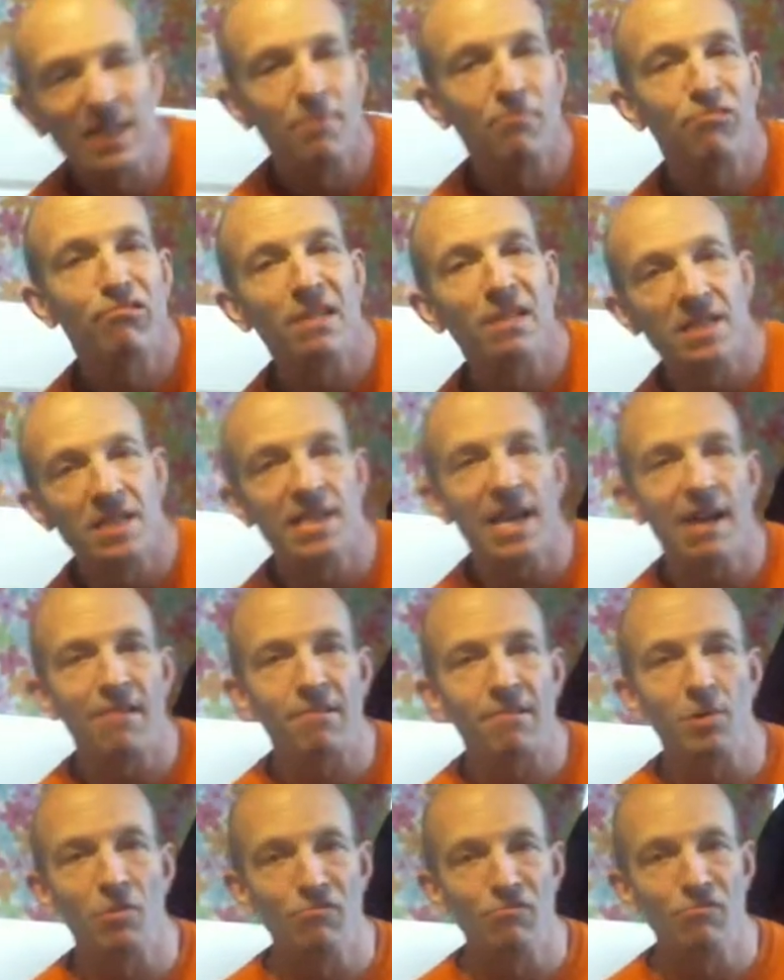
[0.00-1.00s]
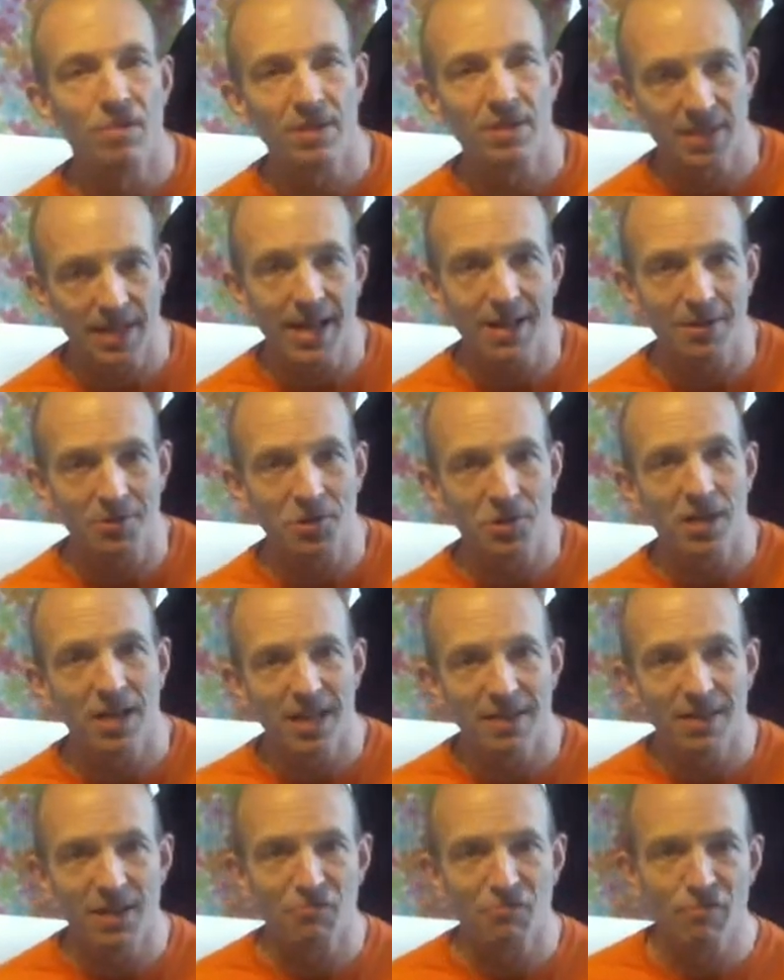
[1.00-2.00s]
a pretty terrible sound
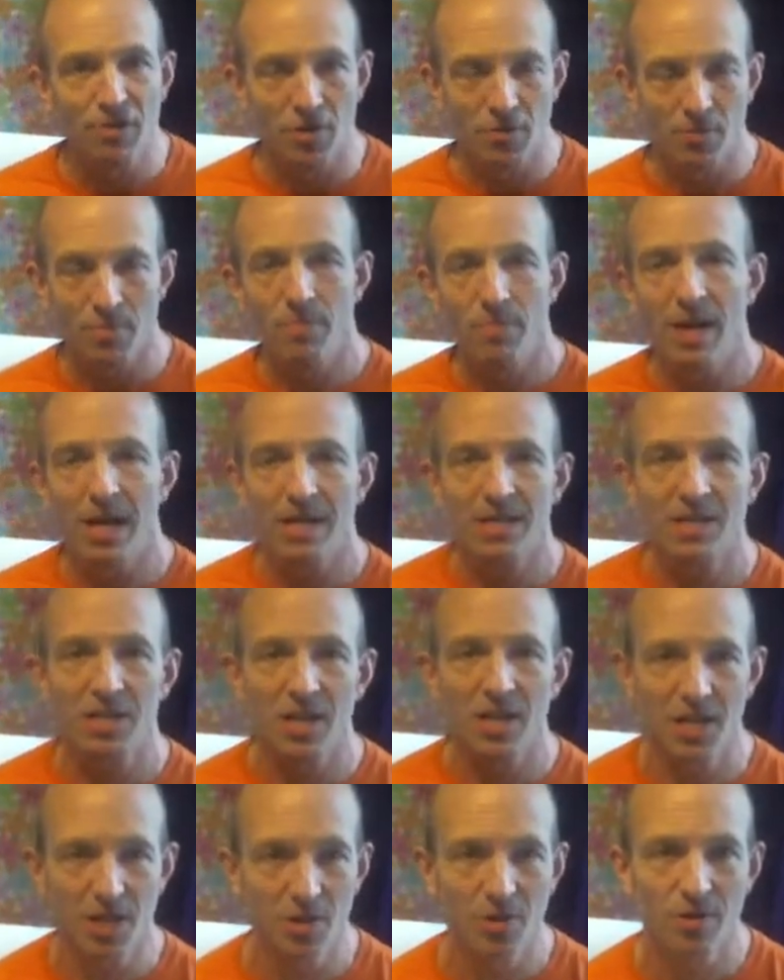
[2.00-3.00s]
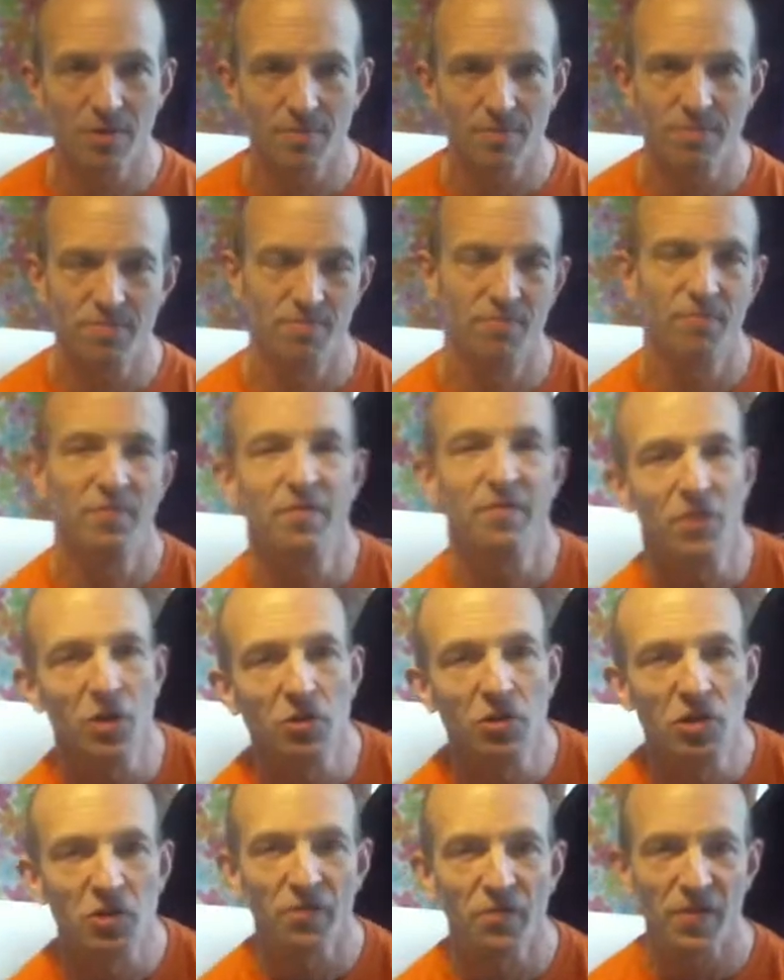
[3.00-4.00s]
in this room. But if
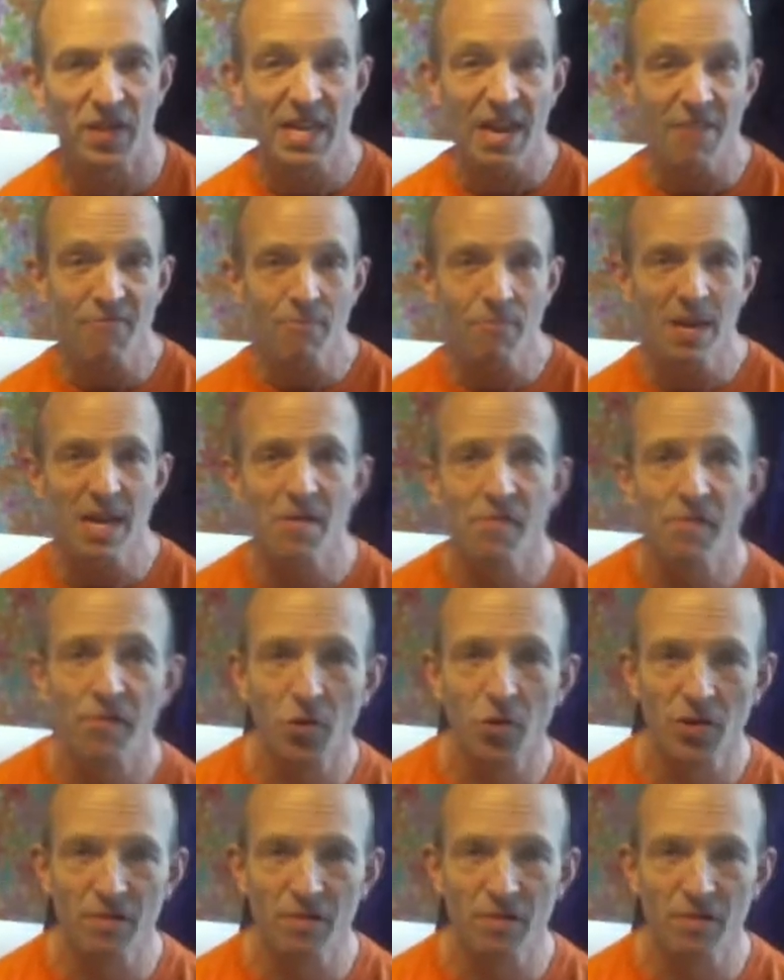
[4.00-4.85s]
you'd forgiven me for